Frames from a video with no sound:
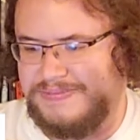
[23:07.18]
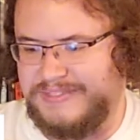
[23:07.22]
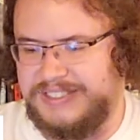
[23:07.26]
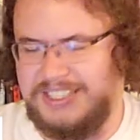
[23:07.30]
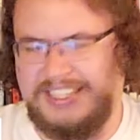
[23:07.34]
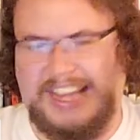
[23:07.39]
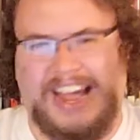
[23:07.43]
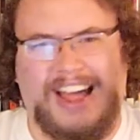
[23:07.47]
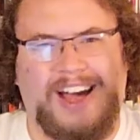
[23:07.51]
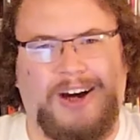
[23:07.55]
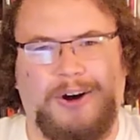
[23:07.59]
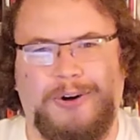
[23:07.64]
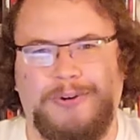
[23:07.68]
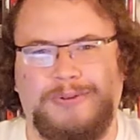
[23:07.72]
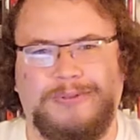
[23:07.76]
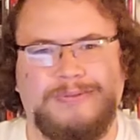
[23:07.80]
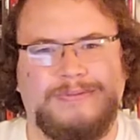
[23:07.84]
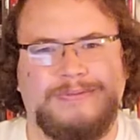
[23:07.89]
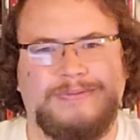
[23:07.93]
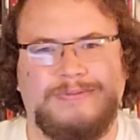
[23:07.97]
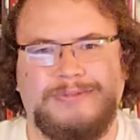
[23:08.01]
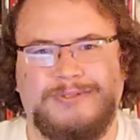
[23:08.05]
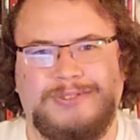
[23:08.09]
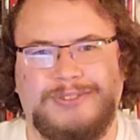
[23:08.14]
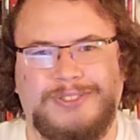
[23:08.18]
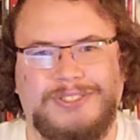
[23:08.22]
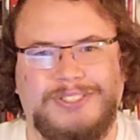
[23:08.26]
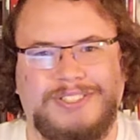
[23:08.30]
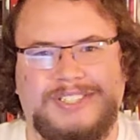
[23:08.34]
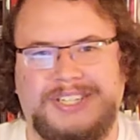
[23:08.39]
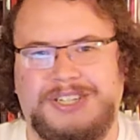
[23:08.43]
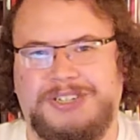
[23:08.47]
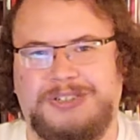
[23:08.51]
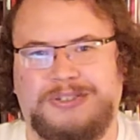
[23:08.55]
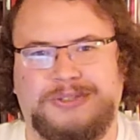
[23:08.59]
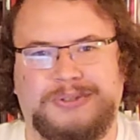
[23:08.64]
town
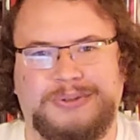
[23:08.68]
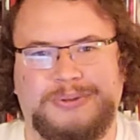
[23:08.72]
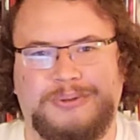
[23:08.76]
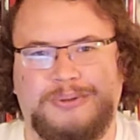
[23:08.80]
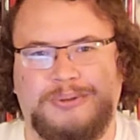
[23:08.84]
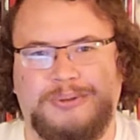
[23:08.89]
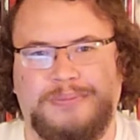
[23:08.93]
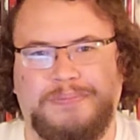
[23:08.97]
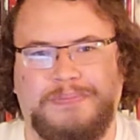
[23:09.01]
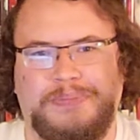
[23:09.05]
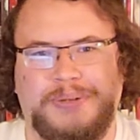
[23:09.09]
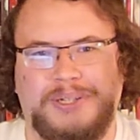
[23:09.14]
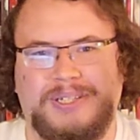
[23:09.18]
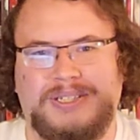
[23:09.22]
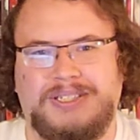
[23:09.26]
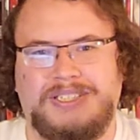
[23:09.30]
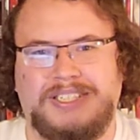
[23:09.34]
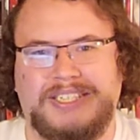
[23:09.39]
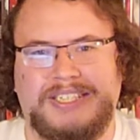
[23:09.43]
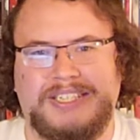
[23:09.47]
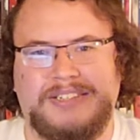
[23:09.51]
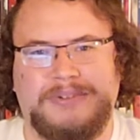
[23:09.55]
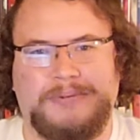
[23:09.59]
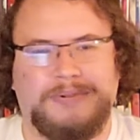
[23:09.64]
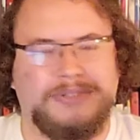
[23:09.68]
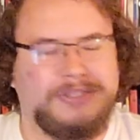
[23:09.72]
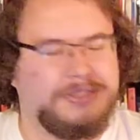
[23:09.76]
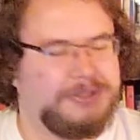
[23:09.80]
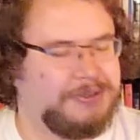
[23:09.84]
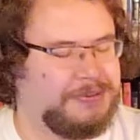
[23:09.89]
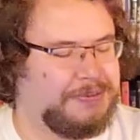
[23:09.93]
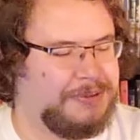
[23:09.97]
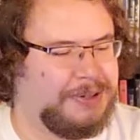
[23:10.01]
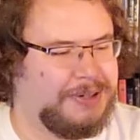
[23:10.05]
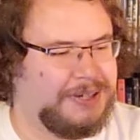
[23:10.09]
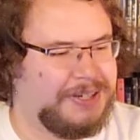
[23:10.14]
central building. What's
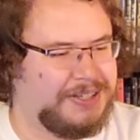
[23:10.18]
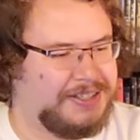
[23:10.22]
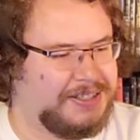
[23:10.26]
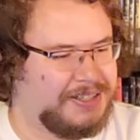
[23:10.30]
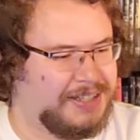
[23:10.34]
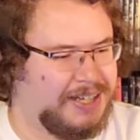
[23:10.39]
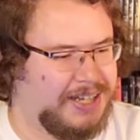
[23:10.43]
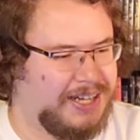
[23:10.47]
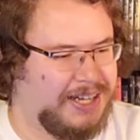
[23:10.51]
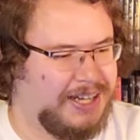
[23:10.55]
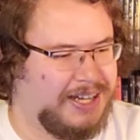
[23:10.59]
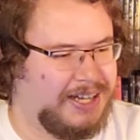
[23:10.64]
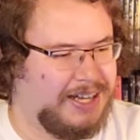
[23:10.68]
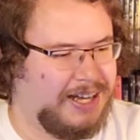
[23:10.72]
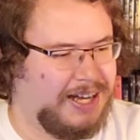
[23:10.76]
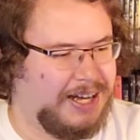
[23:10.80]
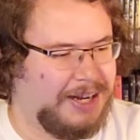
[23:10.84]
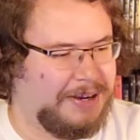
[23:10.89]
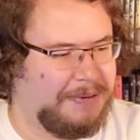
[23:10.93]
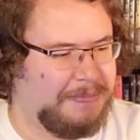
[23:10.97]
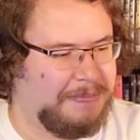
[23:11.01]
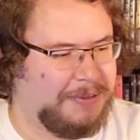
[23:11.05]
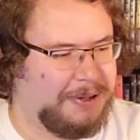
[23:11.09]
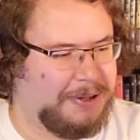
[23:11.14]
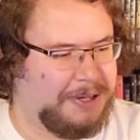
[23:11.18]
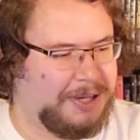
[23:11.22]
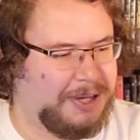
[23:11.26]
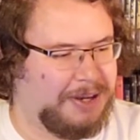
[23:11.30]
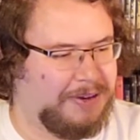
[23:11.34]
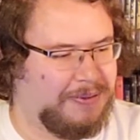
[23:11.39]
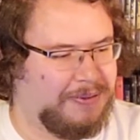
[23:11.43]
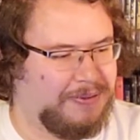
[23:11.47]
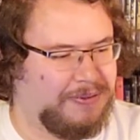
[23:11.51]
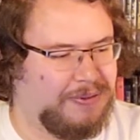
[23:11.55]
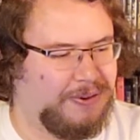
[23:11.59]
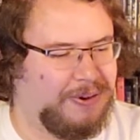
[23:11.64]
the word I am
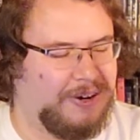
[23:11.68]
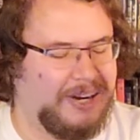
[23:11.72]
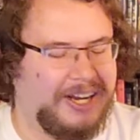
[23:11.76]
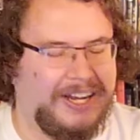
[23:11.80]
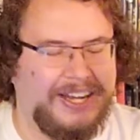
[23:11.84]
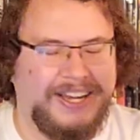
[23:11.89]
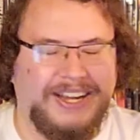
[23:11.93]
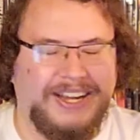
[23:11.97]
looking for?